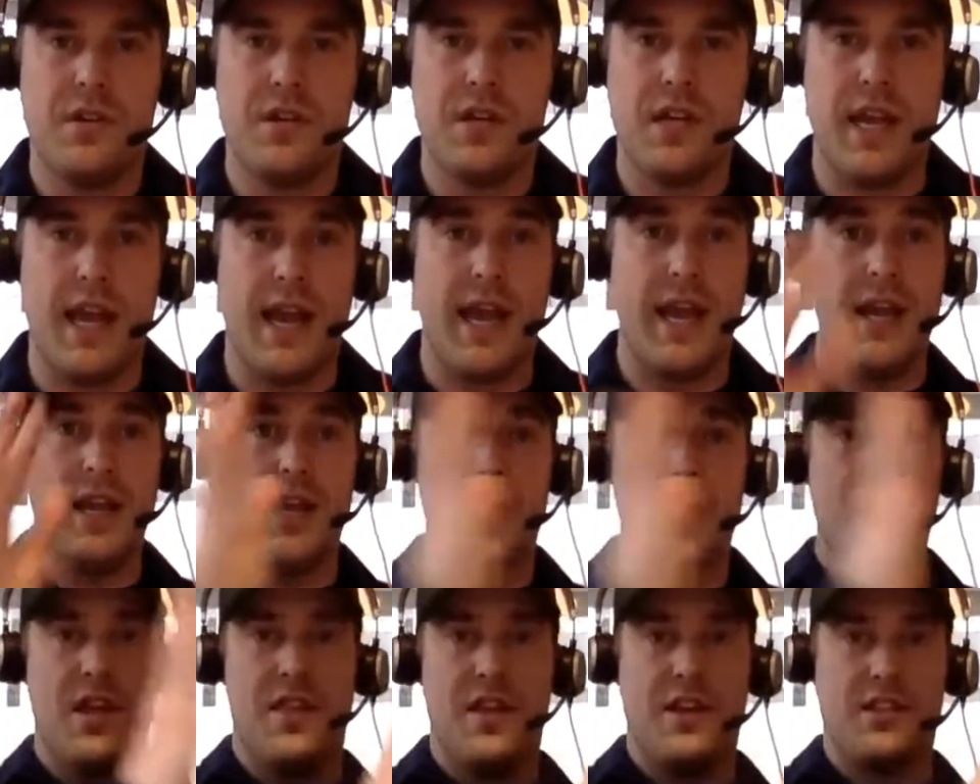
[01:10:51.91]
Okay.
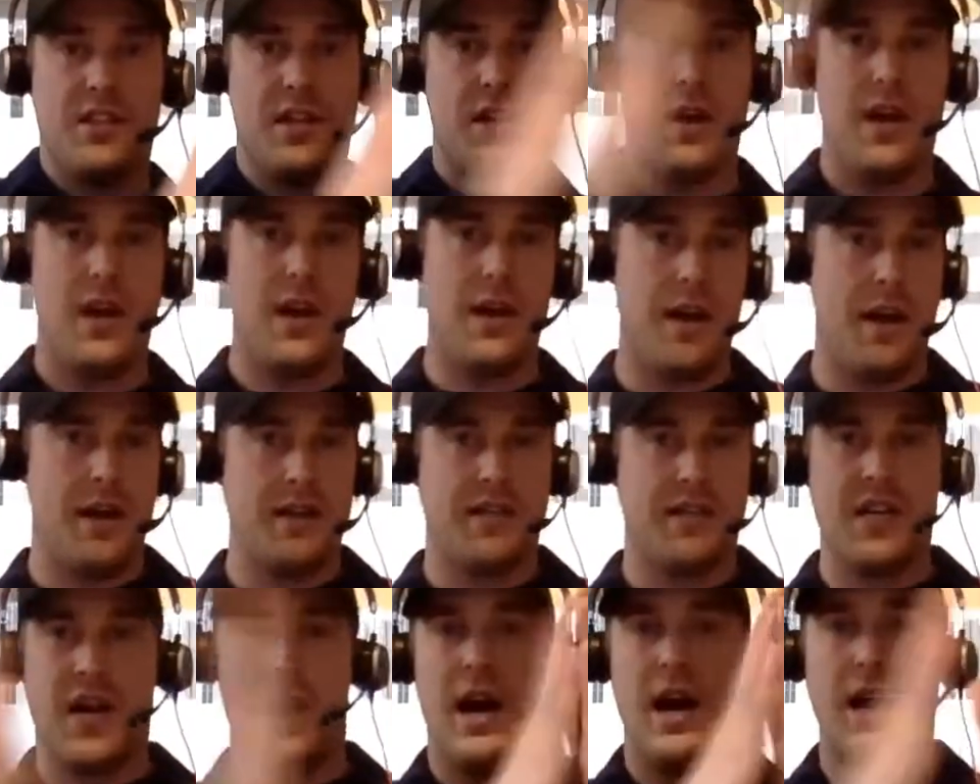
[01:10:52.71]
There's a, a
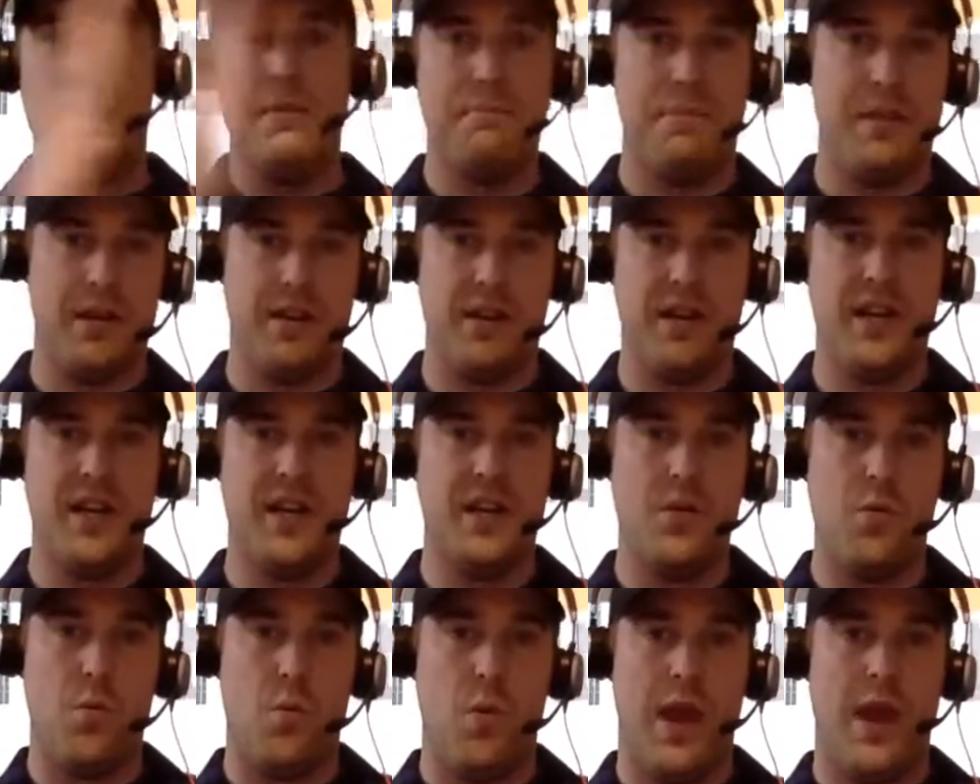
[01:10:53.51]
time
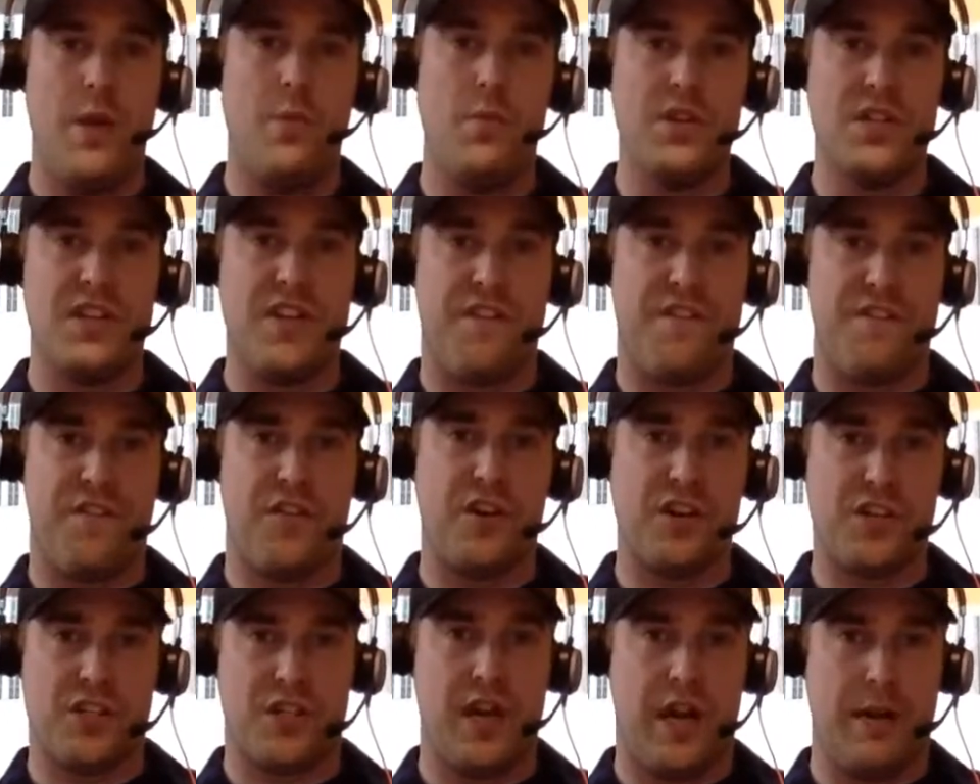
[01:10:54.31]
period. When was the
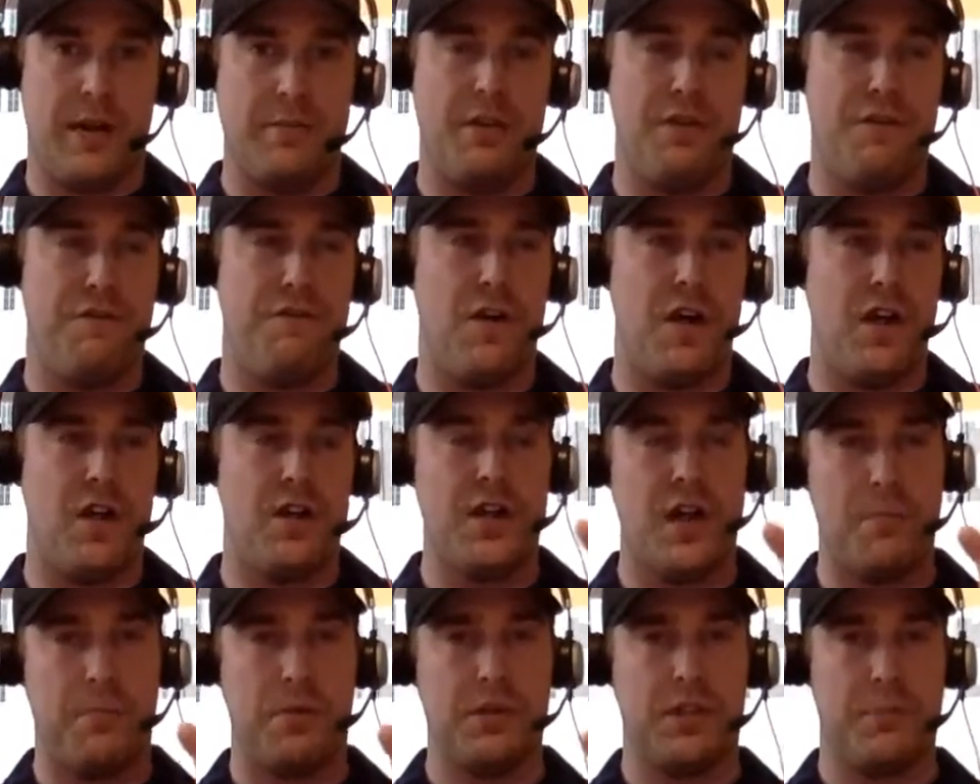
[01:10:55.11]
first time you followed
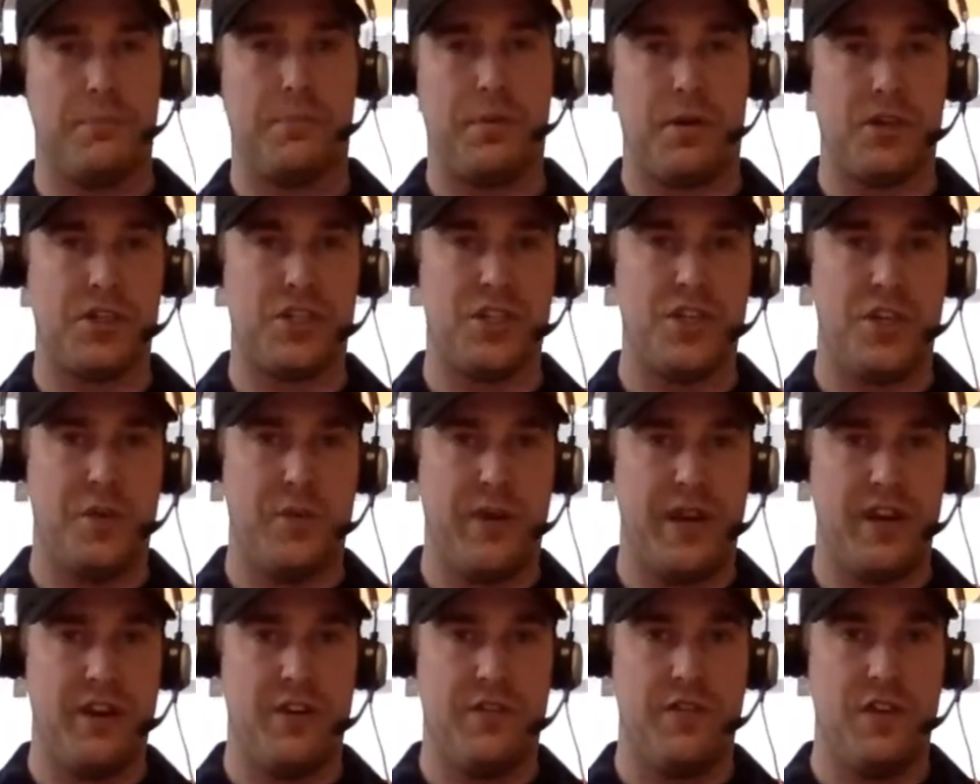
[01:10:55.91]
up with the person you
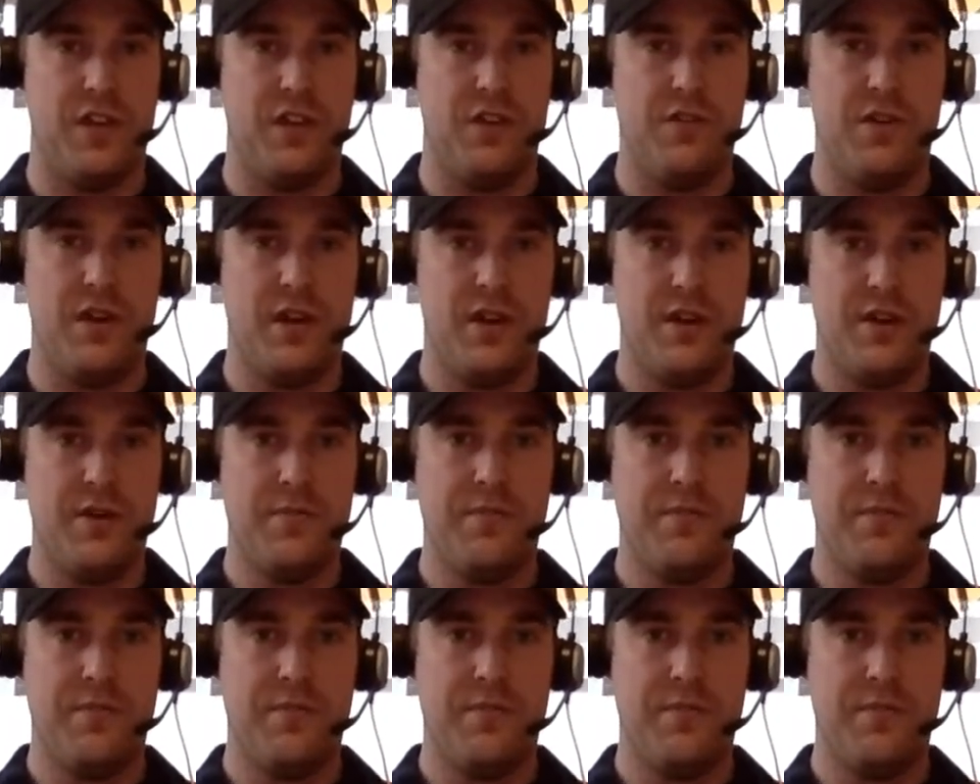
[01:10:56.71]
interviewed?